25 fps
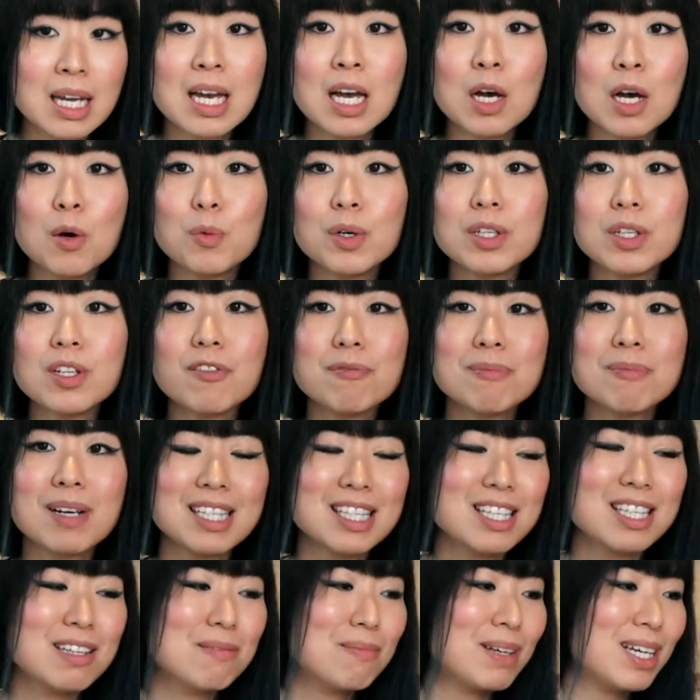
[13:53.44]
One of my
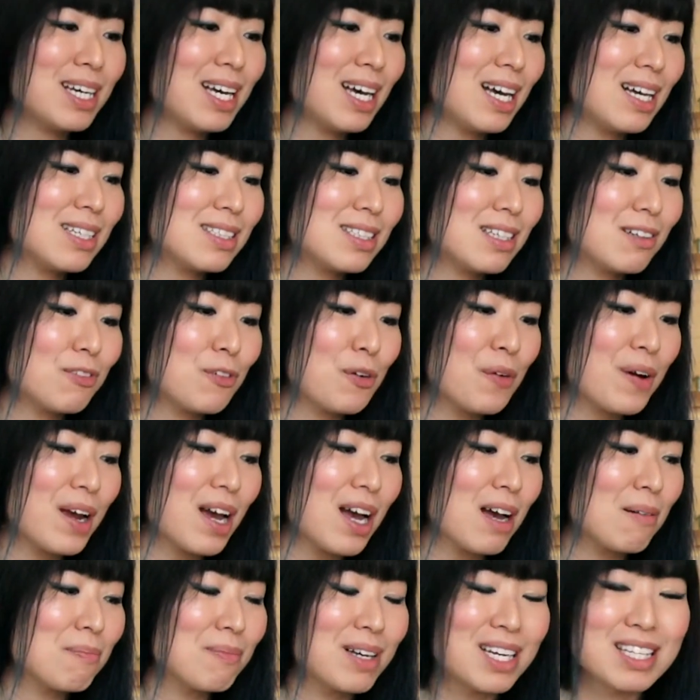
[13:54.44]
teammates has a very
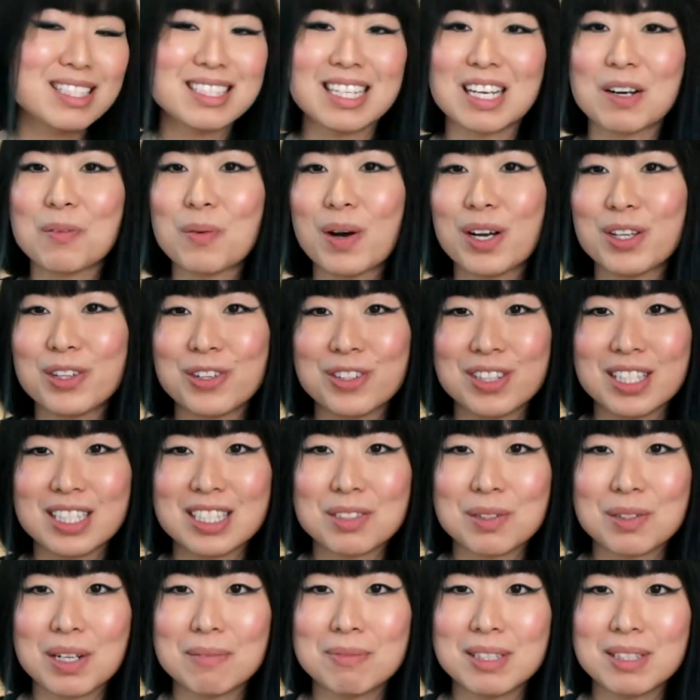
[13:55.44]
amazing way to
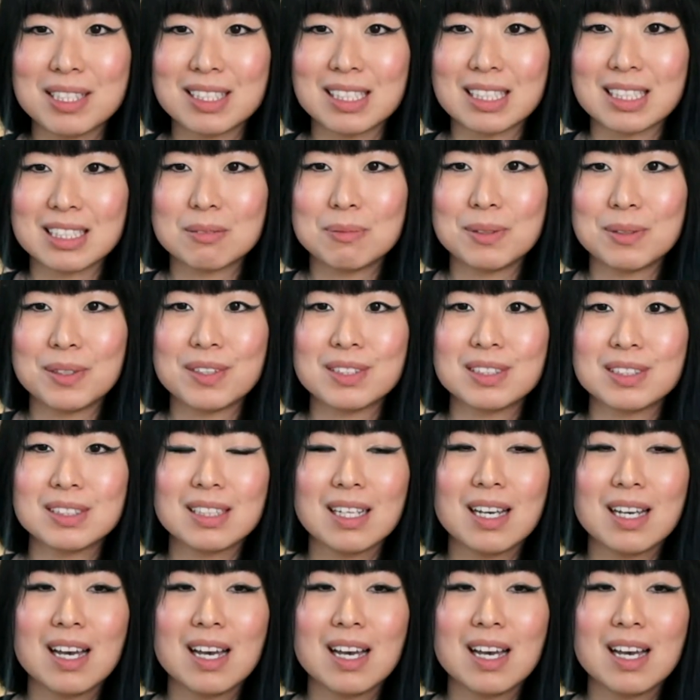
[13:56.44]
describe this experience.